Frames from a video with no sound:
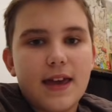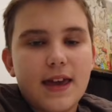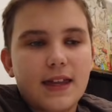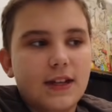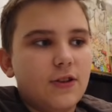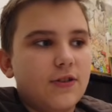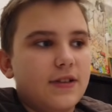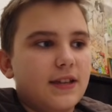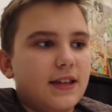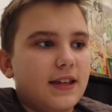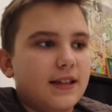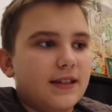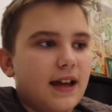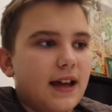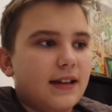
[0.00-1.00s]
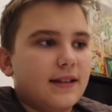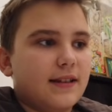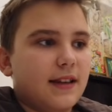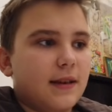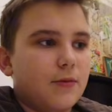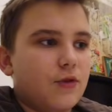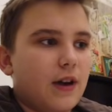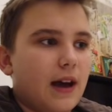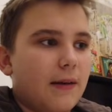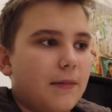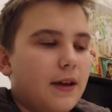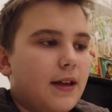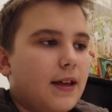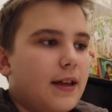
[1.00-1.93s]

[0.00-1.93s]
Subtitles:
into the exact same trap.